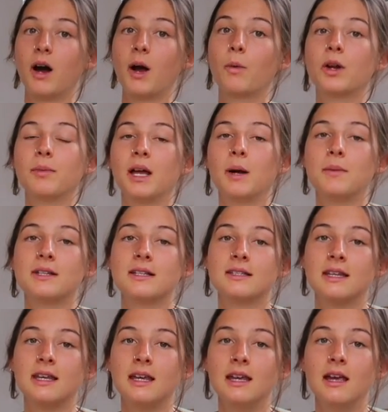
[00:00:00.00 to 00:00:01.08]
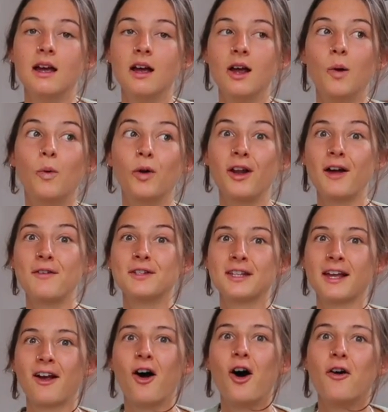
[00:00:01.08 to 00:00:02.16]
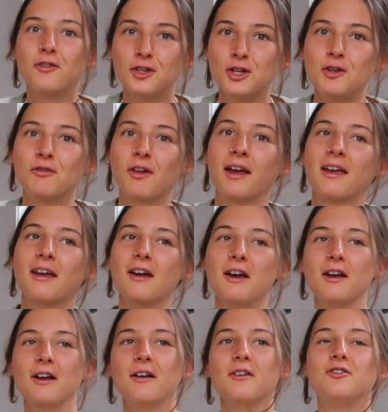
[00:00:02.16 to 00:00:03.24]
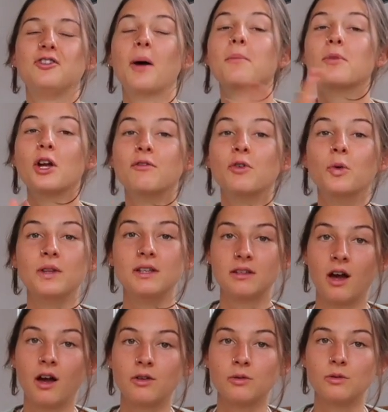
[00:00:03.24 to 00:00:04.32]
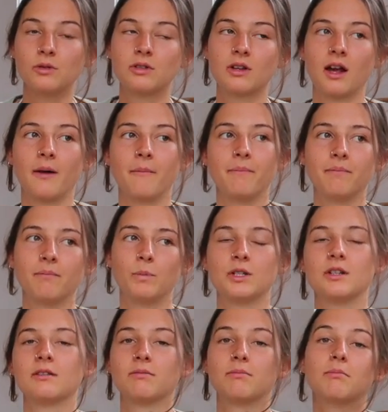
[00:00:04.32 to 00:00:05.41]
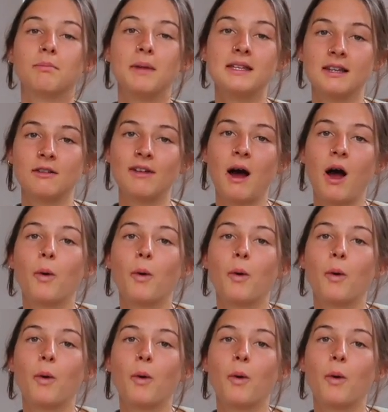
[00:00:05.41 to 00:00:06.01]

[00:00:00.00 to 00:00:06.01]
I want to be able to see what life is like after you've like jumped over all these hurdles, which is basically now.